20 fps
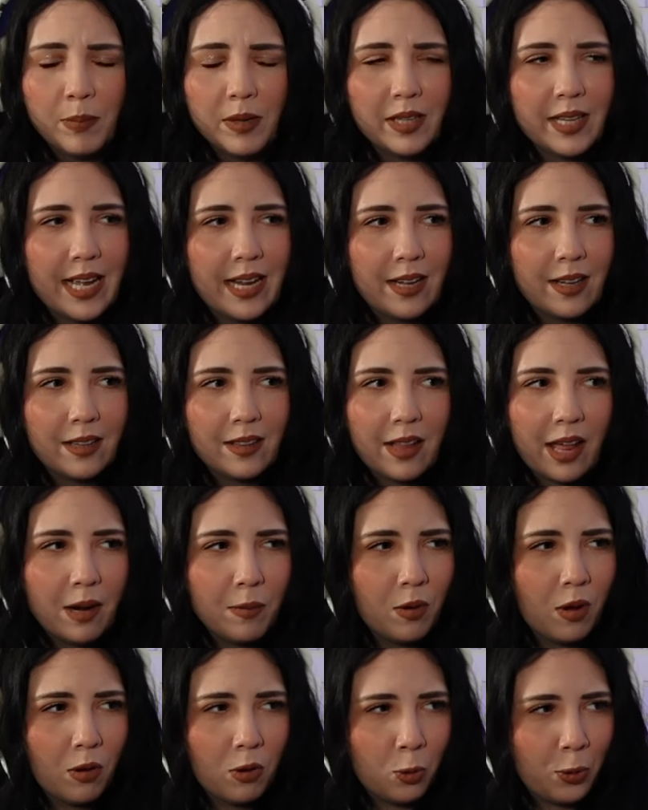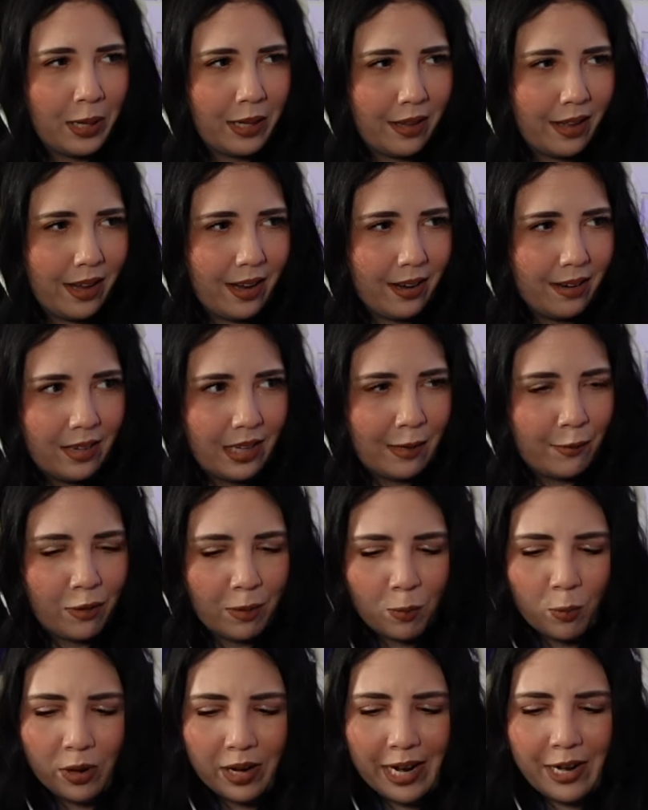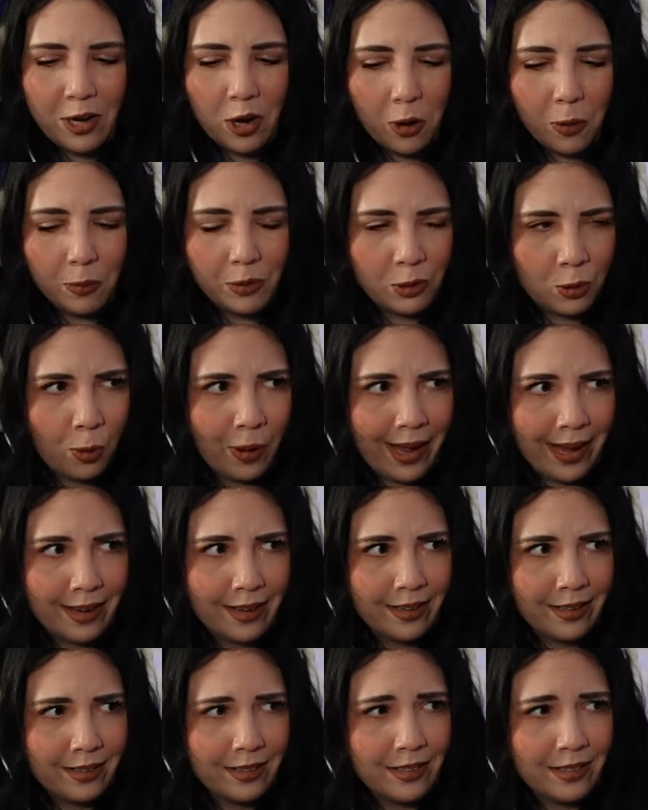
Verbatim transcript: But like, let him go quickly. And from what I know, it was quick.